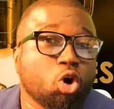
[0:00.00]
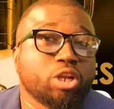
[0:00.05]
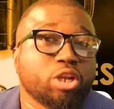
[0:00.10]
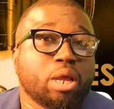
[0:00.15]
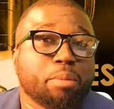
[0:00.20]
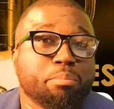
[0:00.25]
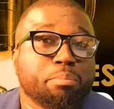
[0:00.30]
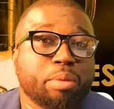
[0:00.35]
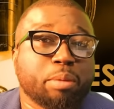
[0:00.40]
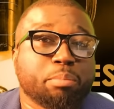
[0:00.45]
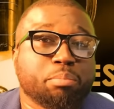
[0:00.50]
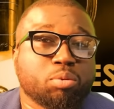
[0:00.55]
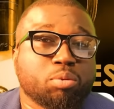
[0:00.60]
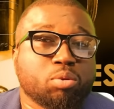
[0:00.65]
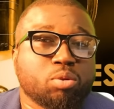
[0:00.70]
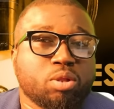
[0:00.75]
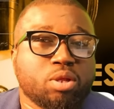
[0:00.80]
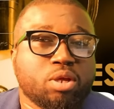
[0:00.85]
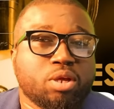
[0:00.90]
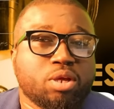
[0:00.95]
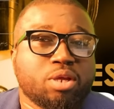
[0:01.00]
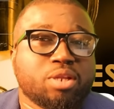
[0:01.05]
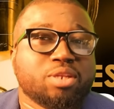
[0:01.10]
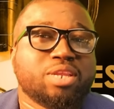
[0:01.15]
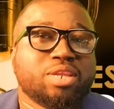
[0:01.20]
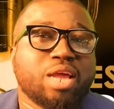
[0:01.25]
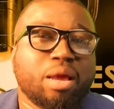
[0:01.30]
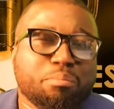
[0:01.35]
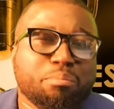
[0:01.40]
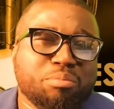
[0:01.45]
other people,
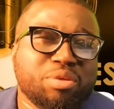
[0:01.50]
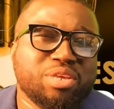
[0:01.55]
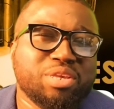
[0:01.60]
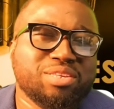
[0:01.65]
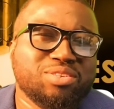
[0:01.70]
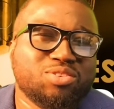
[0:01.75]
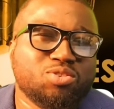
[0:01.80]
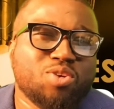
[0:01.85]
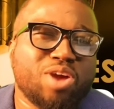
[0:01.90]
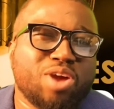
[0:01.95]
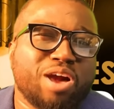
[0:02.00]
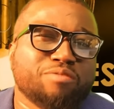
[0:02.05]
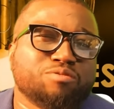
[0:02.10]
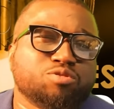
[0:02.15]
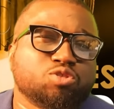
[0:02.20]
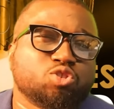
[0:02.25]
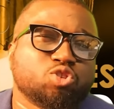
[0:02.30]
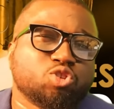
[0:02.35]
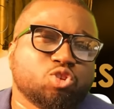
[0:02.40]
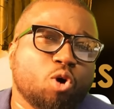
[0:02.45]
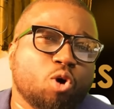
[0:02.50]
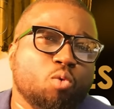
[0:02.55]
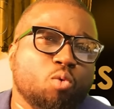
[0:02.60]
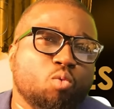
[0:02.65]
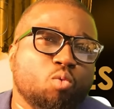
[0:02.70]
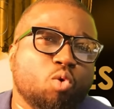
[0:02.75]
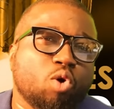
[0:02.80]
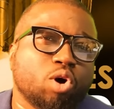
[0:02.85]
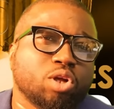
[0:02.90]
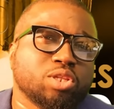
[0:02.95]
that means you have
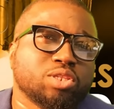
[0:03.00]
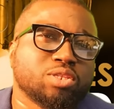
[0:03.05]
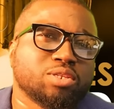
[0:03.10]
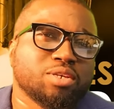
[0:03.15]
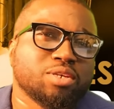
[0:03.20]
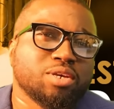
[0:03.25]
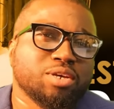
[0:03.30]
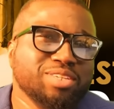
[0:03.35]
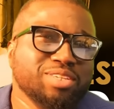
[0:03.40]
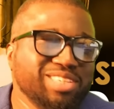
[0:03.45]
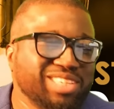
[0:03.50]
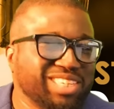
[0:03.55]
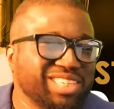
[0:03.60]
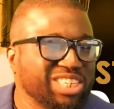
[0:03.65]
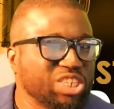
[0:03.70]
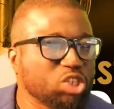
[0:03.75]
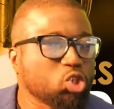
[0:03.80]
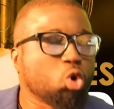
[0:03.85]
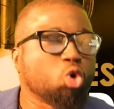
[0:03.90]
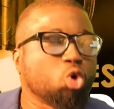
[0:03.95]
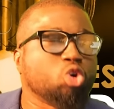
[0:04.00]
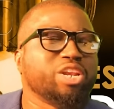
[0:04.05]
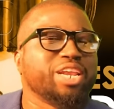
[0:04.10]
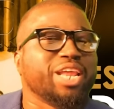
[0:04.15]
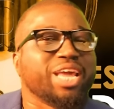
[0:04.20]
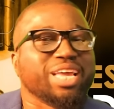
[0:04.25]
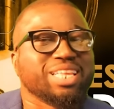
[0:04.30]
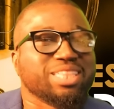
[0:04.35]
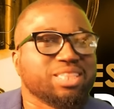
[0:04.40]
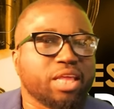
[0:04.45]
somewhat
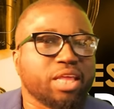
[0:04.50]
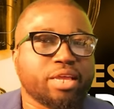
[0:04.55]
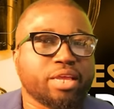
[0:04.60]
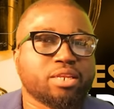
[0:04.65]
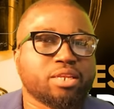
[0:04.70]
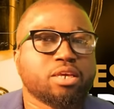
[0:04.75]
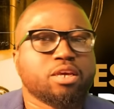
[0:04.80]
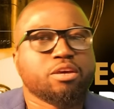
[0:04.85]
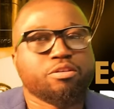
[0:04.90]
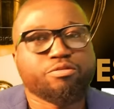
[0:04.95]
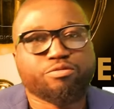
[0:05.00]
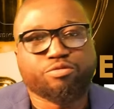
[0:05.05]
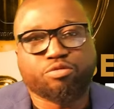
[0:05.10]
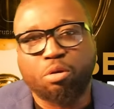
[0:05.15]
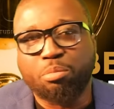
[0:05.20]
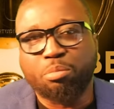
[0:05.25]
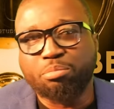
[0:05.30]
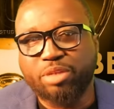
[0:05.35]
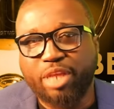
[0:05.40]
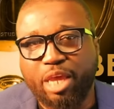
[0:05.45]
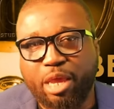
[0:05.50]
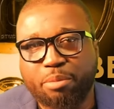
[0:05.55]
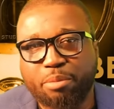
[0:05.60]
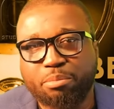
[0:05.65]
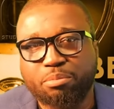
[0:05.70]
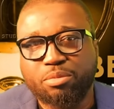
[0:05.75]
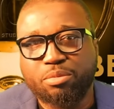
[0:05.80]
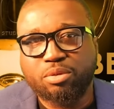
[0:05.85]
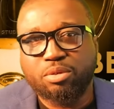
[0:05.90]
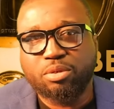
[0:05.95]
disconnected from
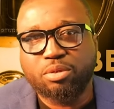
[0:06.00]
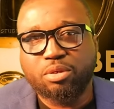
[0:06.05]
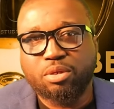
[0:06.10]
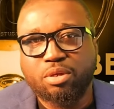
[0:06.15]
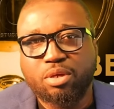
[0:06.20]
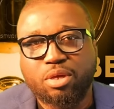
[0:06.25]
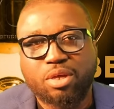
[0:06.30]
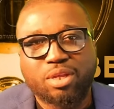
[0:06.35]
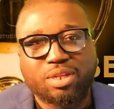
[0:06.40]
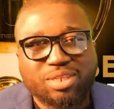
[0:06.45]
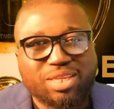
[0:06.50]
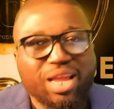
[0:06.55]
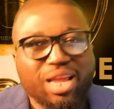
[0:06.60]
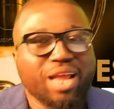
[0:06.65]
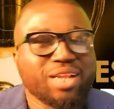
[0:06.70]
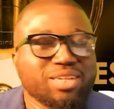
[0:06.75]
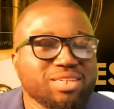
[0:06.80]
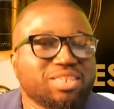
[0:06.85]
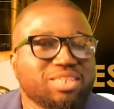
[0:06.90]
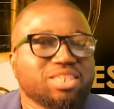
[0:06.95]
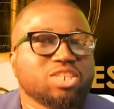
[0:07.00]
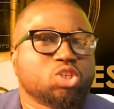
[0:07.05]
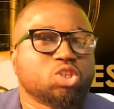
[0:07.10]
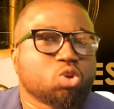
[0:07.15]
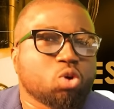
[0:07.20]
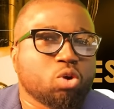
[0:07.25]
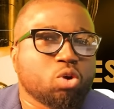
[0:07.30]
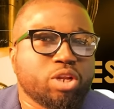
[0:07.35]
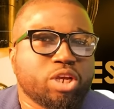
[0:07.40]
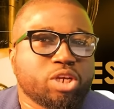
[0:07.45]
them. That
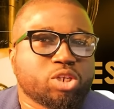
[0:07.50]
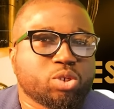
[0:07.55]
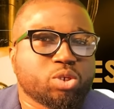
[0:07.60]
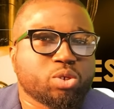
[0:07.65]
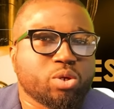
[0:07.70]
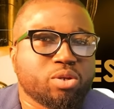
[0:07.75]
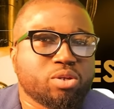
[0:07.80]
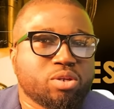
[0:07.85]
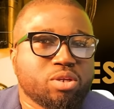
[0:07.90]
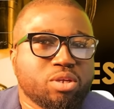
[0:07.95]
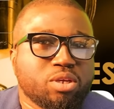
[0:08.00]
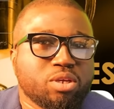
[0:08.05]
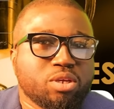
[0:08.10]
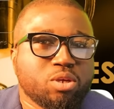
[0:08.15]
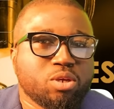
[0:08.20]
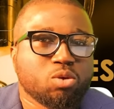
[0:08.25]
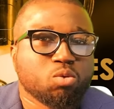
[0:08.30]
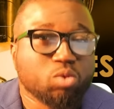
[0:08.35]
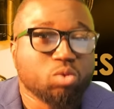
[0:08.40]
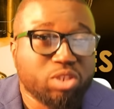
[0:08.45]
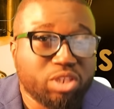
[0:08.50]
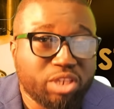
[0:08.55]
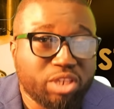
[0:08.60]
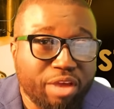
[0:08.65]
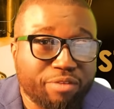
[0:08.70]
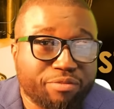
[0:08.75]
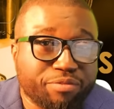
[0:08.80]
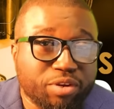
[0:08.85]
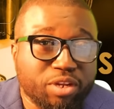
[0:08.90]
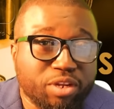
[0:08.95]
disconnection would
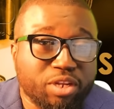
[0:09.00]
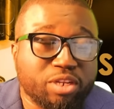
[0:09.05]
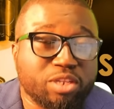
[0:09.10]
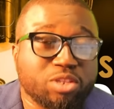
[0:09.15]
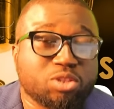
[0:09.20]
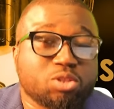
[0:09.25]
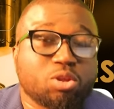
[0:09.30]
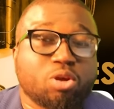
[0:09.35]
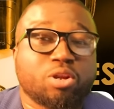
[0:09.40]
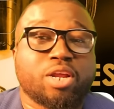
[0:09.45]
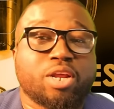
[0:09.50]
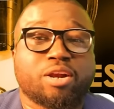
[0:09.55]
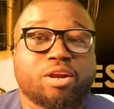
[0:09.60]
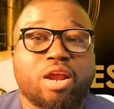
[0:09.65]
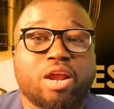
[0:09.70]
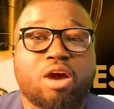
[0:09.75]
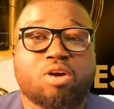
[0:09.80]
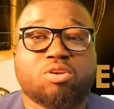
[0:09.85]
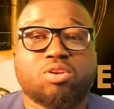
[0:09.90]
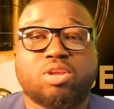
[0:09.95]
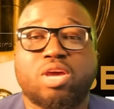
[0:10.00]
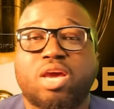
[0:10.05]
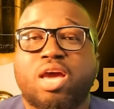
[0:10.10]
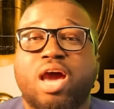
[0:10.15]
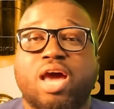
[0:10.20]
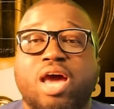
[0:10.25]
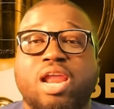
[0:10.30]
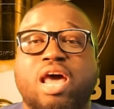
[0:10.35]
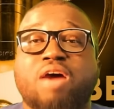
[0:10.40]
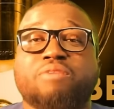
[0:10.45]
definitely turn around
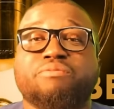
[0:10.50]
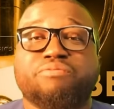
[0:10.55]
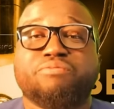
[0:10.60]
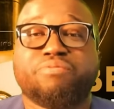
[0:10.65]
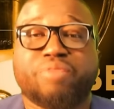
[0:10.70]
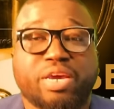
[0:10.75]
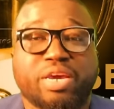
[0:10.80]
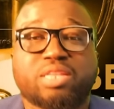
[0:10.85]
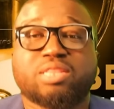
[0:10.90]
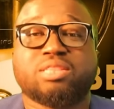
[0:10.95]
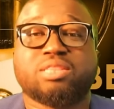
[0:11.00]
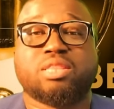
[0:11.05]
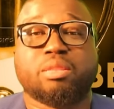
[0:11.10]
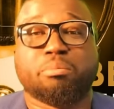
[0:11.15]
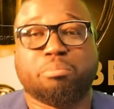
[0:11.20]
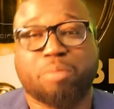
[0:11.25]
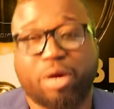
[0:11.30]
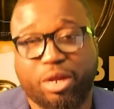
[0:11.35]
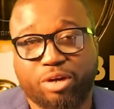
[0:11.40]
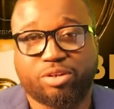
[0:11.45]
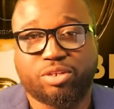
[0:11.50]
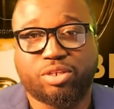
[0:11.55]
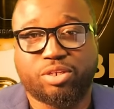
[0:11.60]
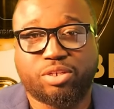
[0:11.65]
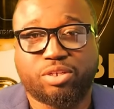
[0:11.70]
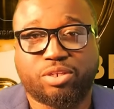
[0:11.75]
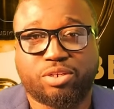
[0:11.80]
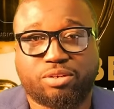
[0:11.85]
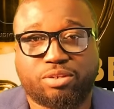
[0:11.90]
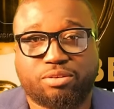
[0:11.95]
and affect the
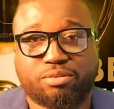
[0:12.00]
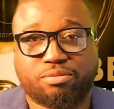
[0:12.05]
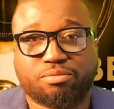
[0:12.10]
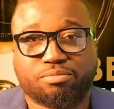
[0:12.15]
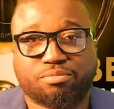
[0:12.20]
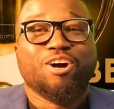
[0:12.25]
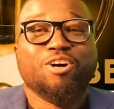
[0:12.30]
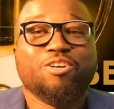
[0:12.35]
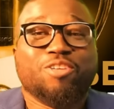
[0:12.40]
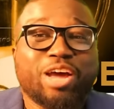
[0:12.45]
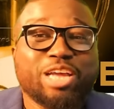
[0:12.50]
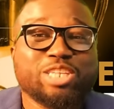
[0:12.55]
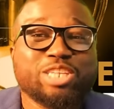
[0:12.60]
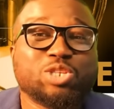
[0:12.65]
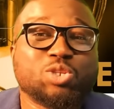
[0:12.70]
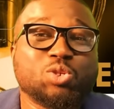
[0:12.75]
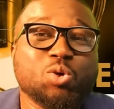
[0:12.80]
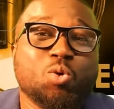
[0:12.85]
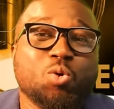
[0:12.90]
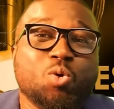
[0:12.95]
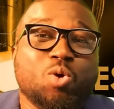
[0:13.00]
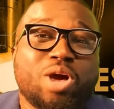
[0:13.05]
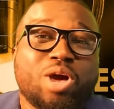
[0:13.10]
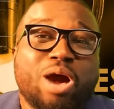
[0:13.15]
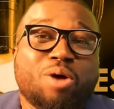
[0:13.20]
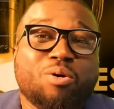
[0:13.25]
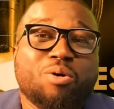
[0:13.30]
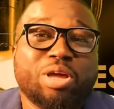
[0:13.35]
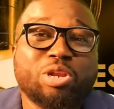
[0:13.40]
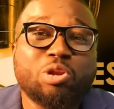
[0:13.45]
marriage. All right, so
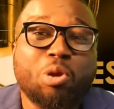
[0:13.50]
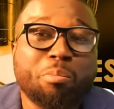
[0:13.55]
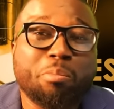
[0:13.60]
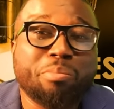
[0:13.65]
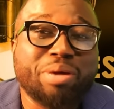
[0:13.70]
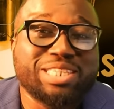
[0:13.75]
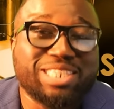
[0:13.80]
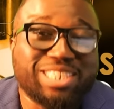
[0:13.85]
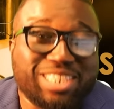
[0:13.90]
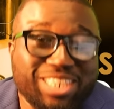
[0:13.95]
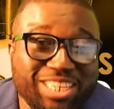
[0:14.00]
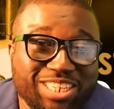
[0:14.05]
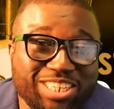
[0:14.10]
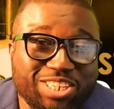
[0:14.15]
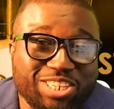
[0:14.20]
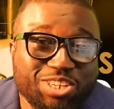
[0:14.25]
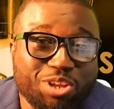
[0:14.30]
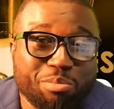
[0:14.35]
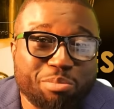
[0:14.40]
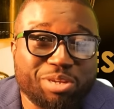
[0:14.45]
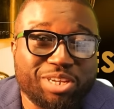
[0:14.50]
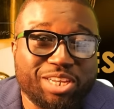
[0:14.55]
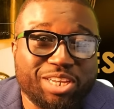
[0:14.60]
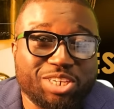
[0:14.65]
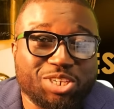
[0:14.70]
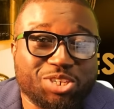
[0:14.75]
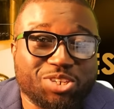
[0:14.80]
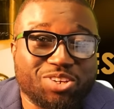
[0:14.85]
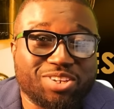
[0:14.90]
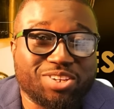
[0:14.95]
our number six
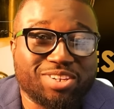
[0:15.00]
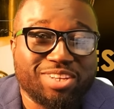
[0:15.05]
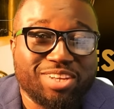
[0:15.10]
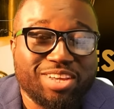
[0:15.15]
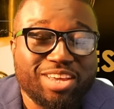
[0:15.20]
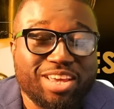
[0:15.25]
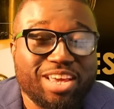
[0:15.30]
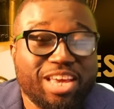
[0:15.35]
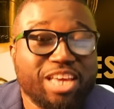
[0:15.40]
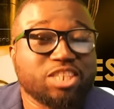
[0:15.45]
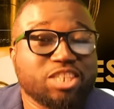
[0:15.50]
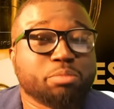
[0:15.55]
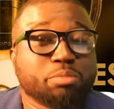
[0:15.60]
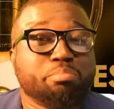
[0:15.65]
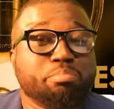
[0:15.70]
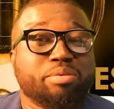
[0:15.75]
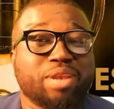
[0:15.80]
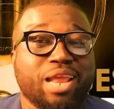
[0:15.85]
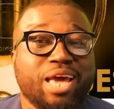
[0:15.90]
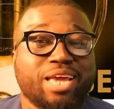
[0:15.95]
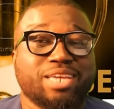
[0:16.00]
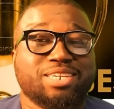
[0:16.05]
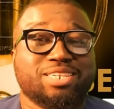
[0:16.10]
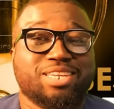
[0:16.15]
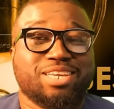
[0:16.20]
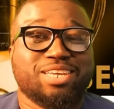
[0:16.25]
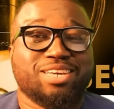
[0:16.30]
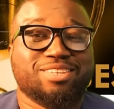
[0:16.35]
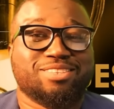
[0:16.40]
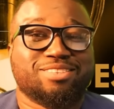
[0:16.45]
nomination is
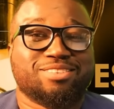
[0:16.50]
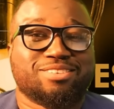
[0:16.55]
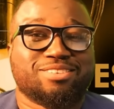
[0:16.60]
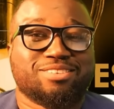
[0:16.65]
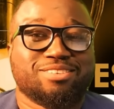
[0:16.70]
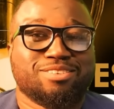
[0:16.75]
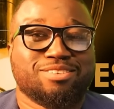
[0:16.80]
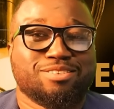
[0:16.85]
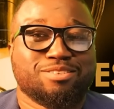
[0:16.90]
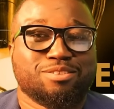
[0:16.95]
Blind Date.